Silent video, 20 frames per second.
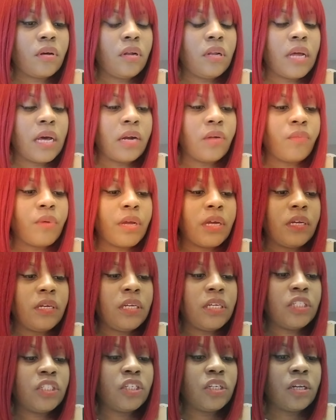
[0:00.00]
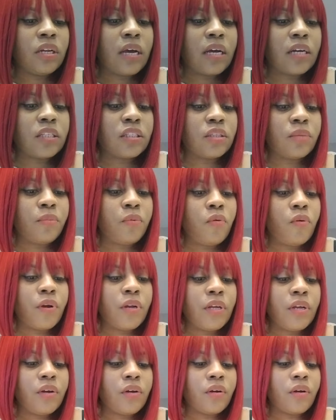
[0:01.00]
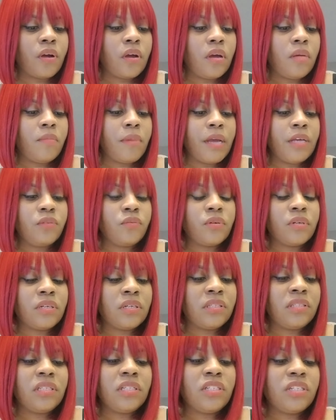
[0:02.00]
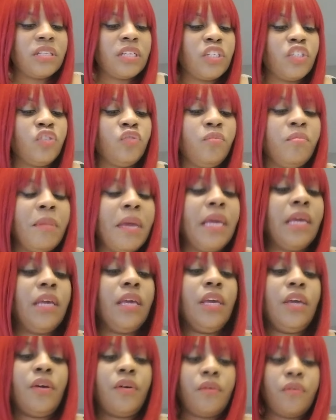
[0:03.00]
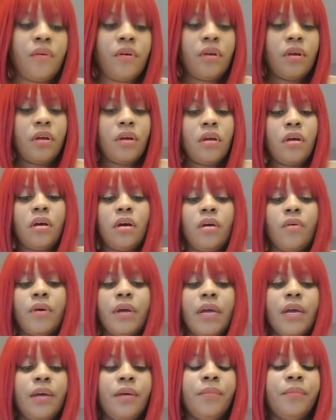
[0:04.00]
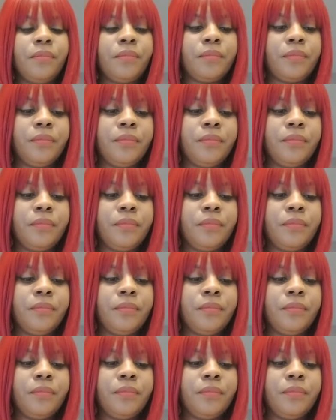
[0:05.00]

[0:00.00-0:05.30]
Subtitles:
A lot of recognition, a lot of support here based on the decision that you make here. Okay.